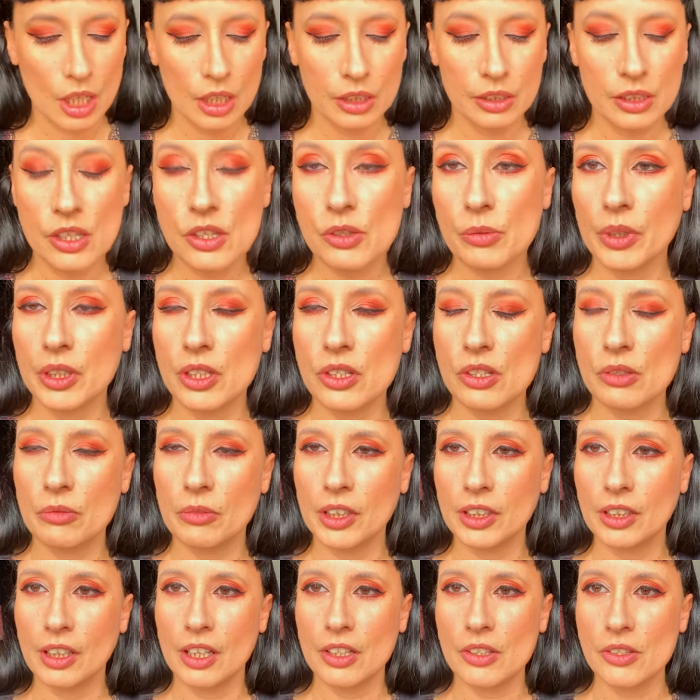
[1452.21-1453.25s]
This one is the
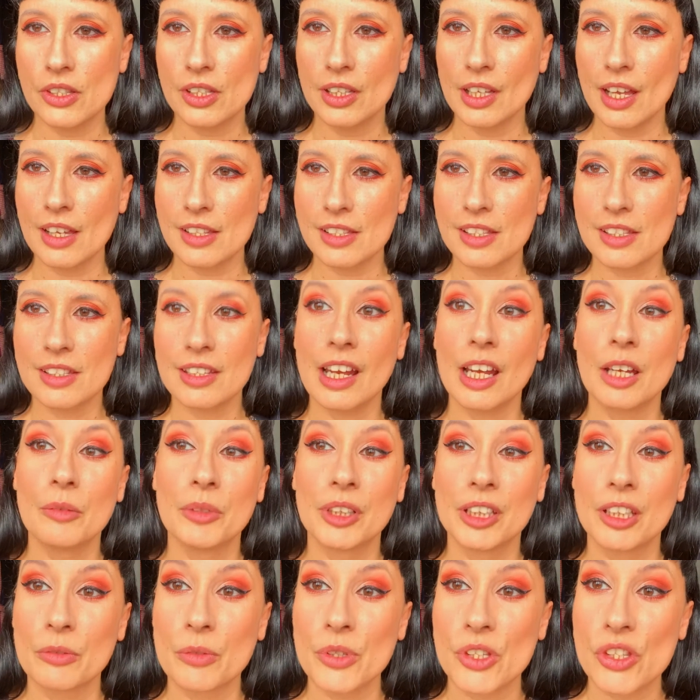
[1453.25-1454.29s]
one I used last time
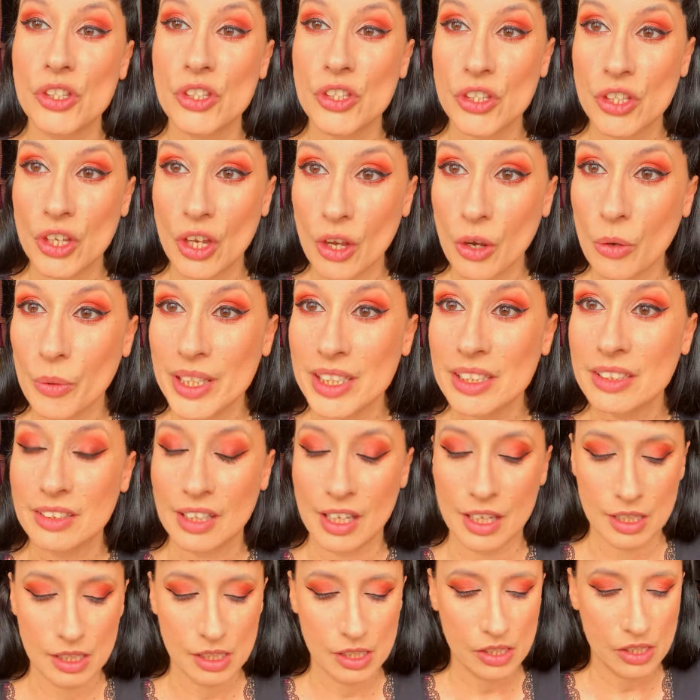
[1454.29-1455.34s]
and it was so
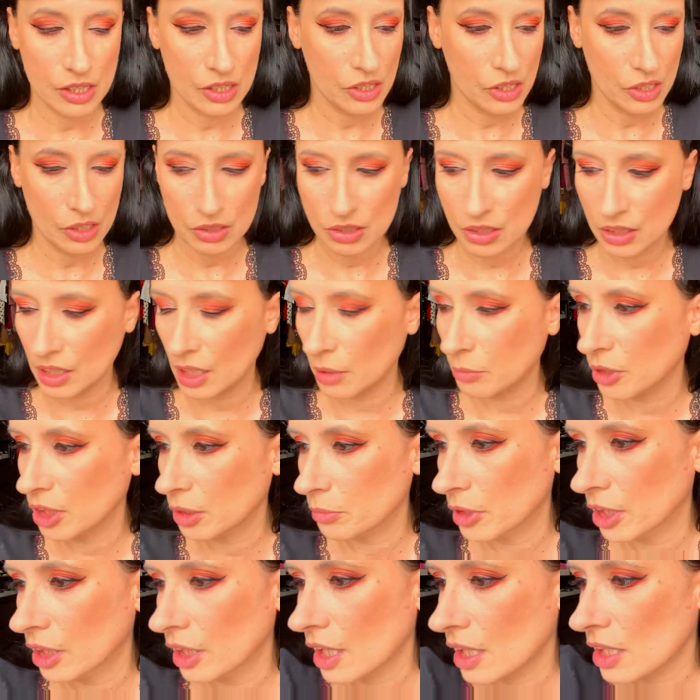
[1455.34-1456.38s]
intense, so today I'm gonna
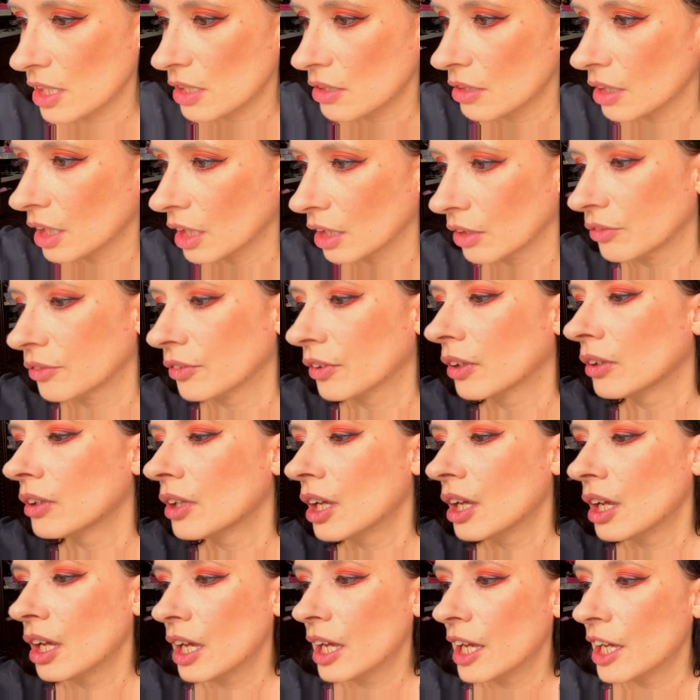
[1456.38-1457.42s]
be extra careful
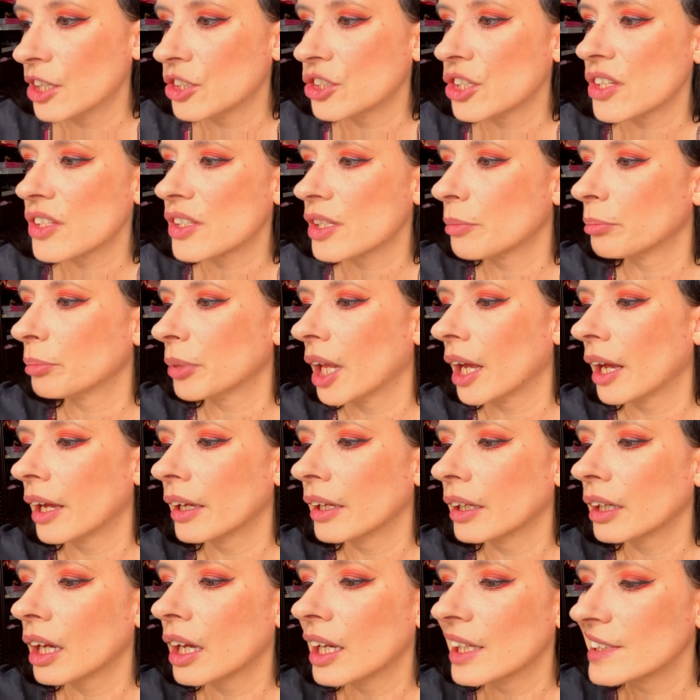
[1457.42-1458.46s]
and just
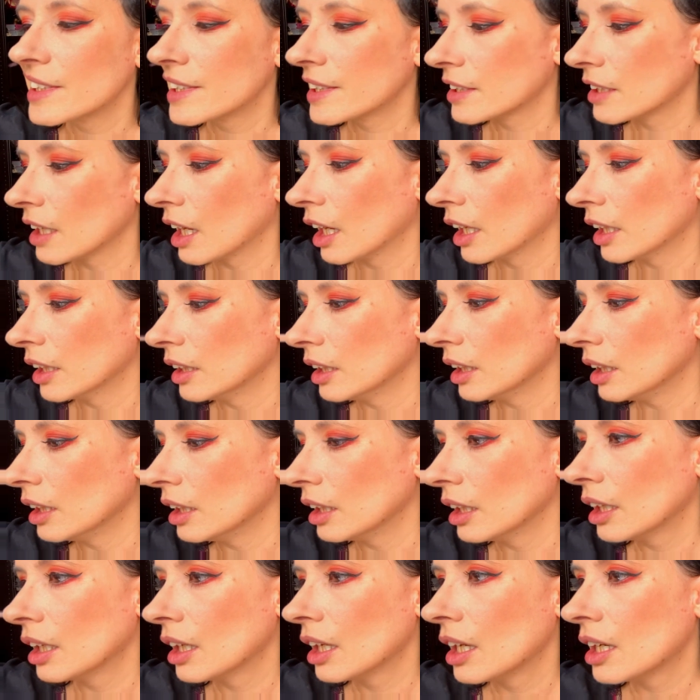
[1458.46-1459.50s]
apply a tiny
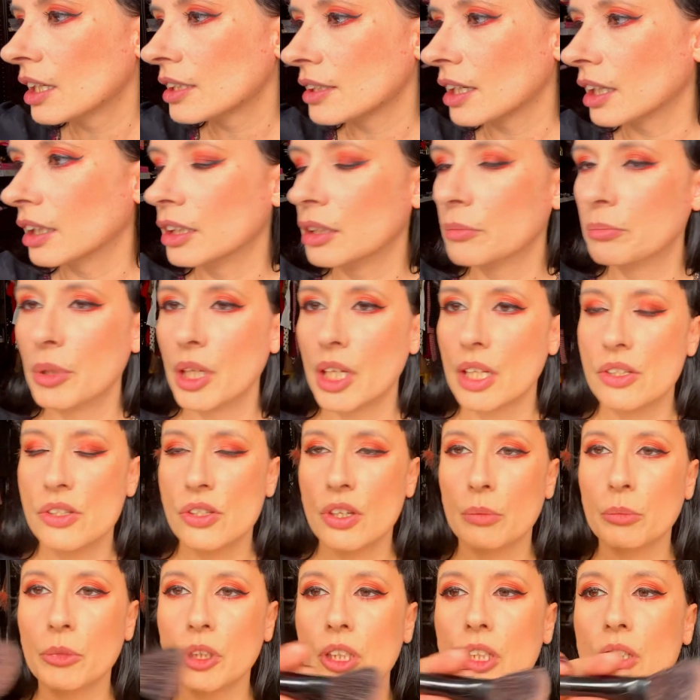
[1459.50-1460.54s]
bit.
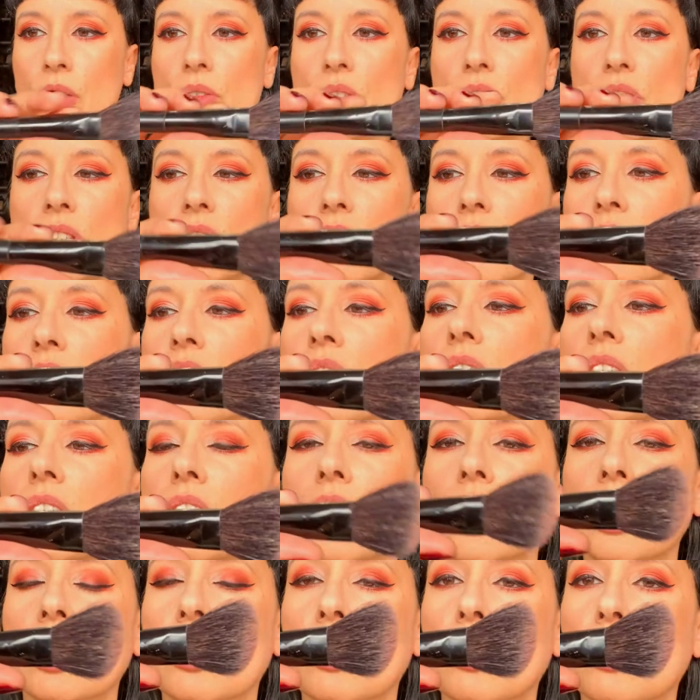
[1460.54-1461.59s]
So I'm gonna use this
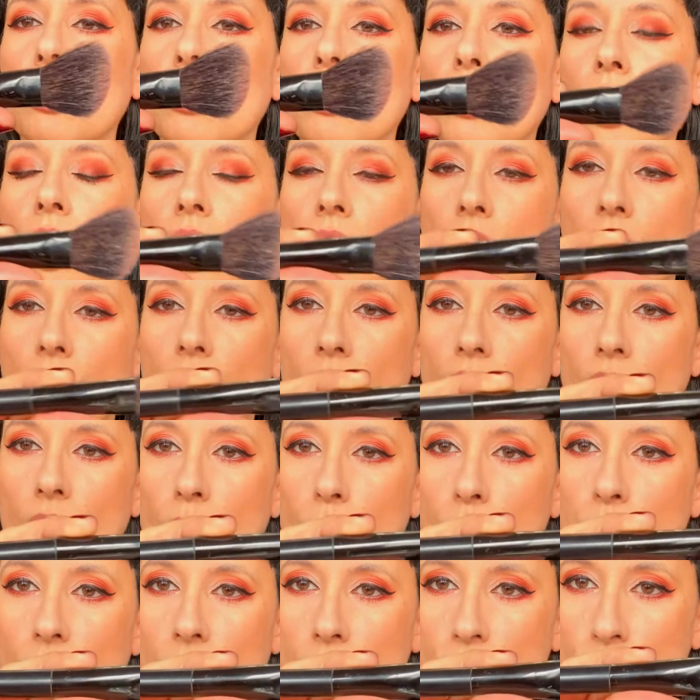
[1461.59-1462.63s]
Kiko
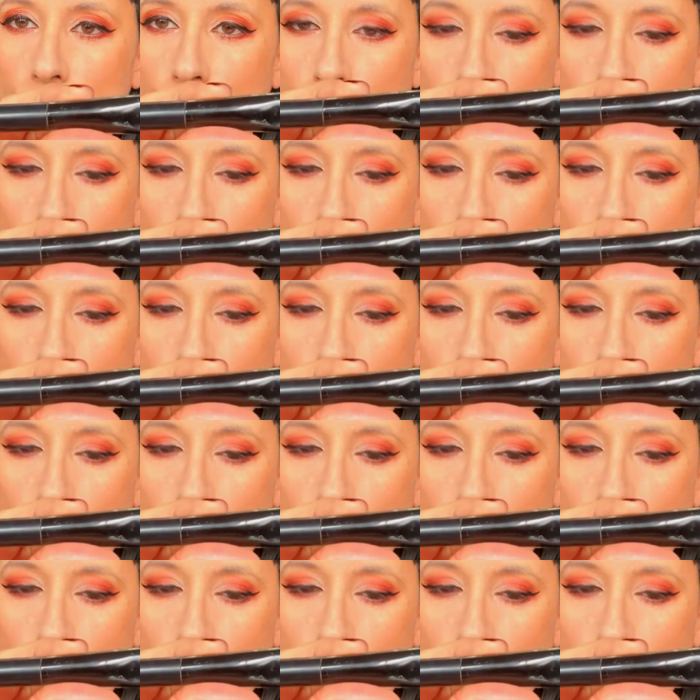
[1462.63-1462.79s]
blush